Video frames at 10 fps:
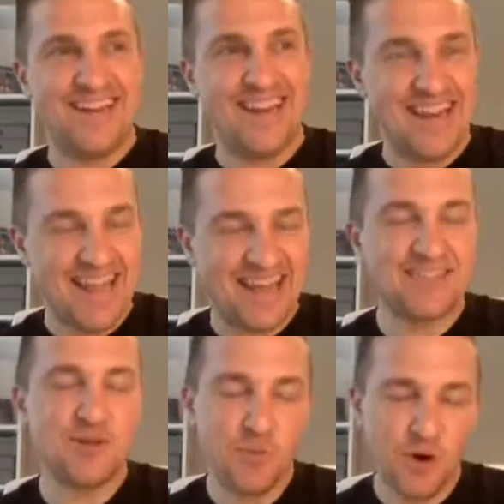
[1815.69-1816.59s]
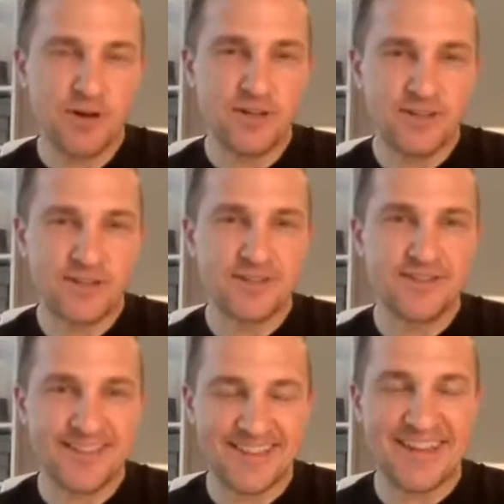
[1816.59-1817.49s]
less awareness
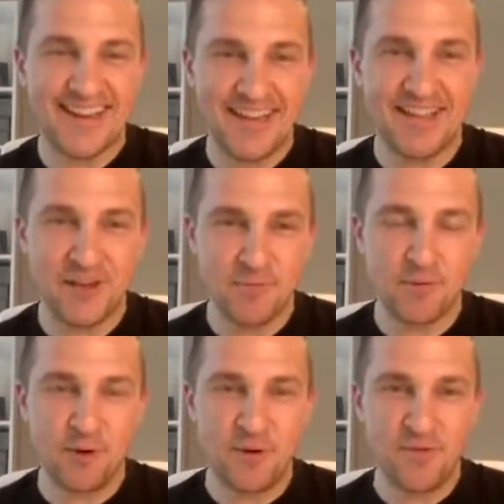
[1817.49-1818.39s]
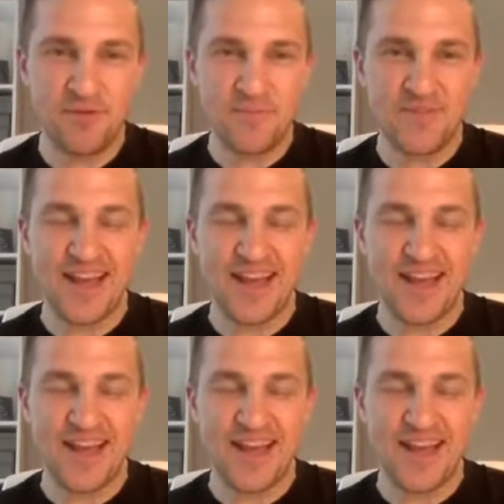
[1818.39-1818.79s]
that they need to improve